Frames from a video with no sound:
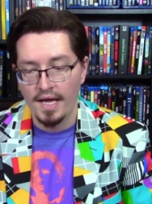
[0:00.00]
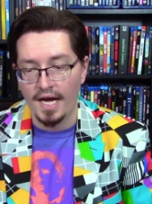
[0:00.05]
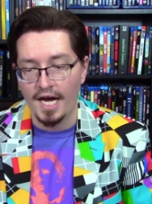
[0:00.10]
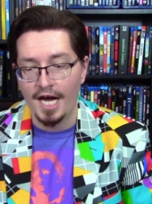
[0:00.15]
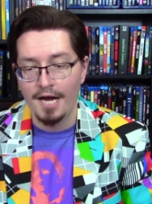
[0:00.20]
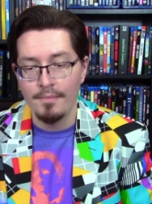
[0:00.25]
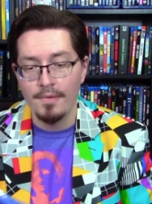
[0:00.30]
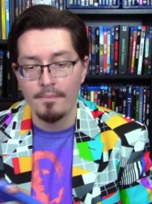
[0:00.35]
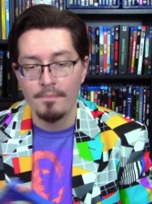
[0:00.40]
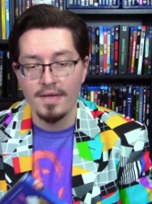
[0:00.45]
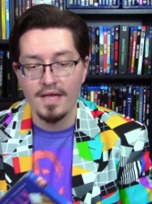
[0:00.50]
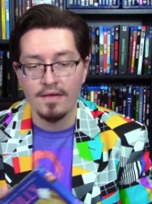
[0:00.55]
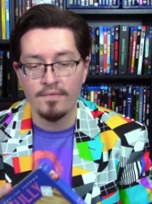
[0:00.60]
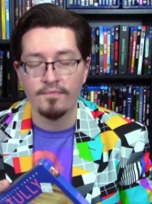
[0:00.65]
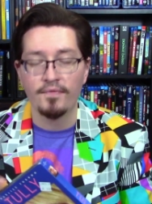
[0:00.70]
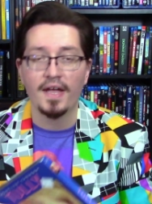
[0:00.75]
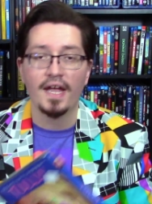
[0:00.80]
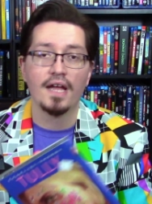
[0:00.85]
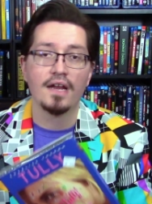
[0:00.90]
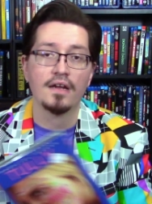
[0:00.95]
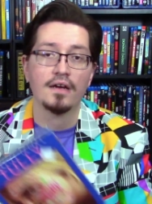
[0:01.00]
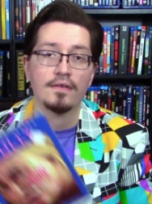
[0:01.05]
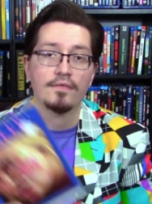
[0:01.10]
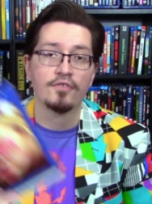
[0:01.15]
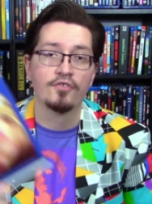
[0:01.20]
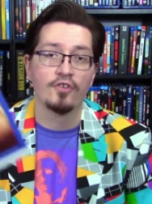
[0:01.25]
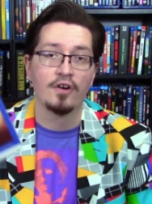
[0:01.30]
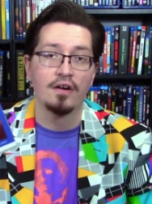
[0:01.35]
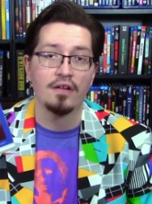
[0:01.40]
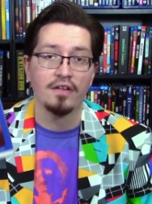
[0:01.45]
I'm a big fan of
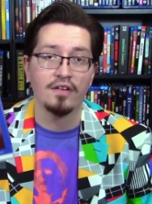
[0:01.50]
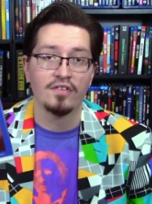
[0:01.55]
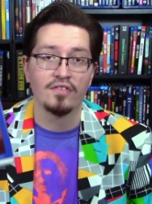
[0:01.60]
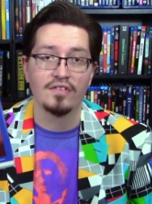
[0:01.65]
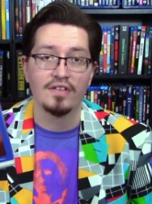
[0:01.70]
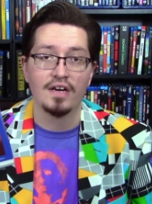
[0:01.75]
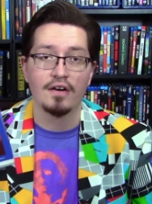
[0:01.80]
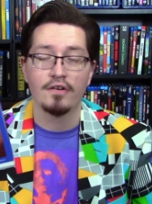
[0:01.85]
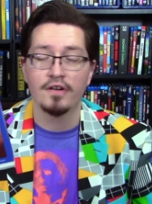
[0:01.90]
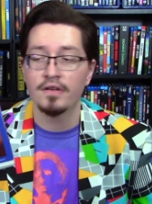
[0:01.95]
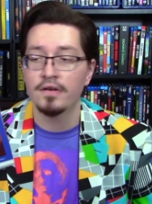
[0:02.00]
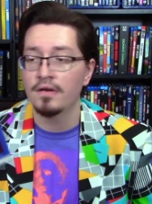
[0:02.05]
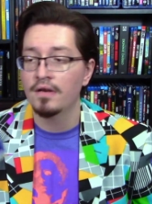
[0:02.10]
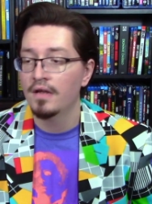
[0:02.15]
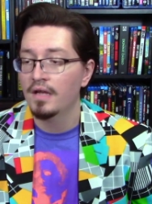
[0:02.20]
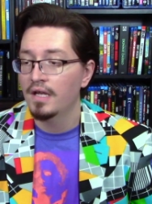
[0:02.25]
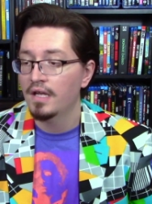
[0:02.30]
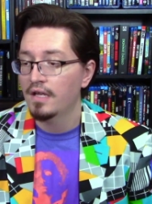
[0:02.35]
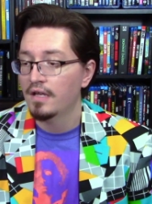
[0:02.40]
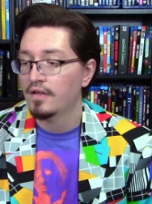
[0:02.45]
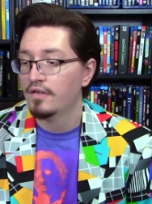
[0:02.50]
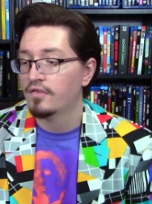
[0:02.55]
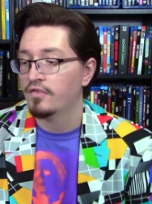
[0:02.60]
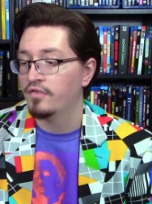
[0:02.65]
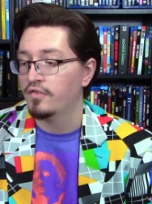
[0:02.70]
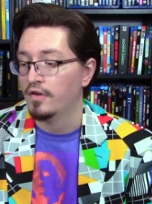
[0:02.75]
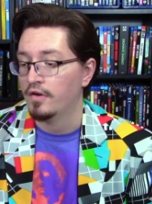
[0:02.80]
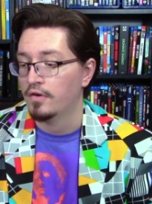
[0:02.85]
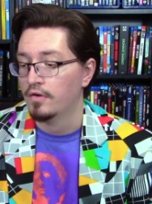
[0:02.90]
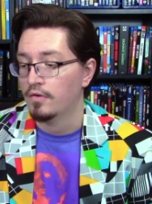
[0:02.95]
Charlize Theron,
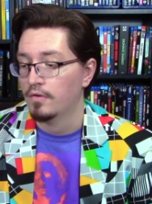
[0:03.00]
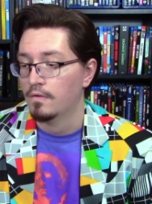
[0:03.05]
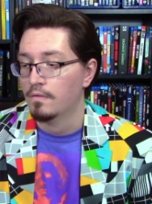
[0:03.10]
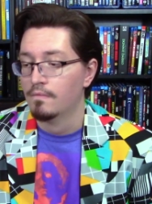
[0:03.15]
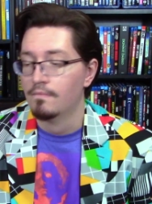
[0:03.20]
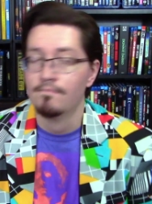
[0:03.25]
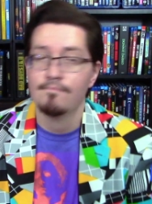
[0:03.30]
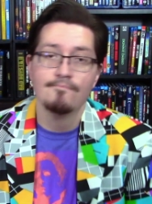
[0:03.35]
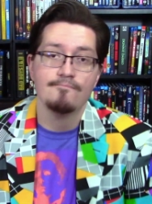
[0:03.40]
so